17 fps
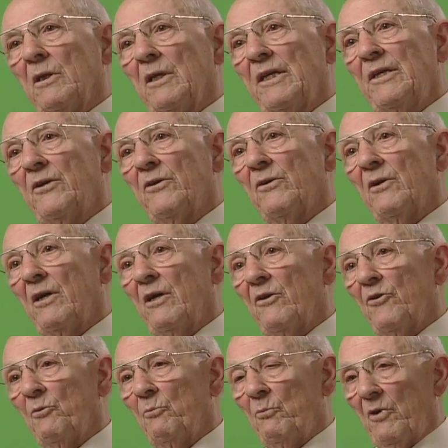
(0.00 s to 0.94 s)
later
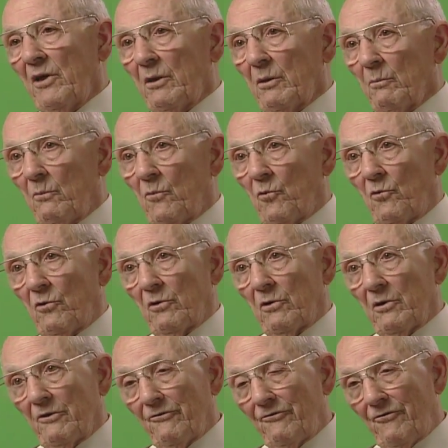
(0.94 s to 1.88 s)
how to make
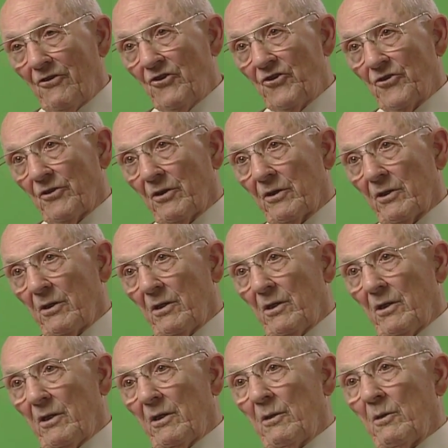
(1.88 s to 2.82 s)
more efficient
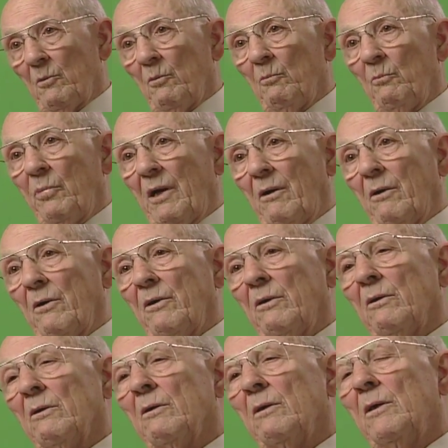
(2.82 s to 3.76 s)

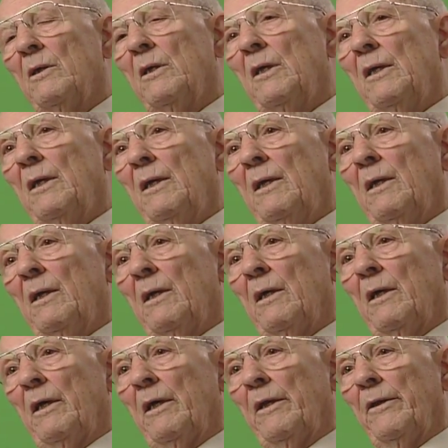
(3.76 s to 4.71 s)
barrier.
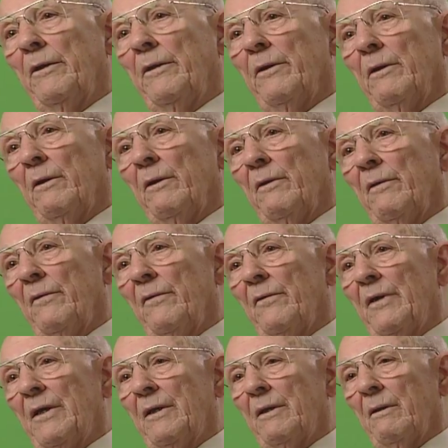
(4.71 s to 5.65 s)
And
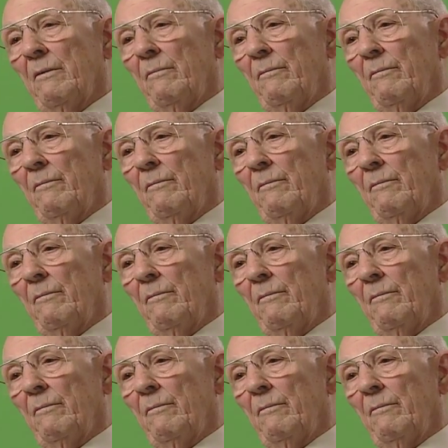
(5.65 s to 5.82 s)
that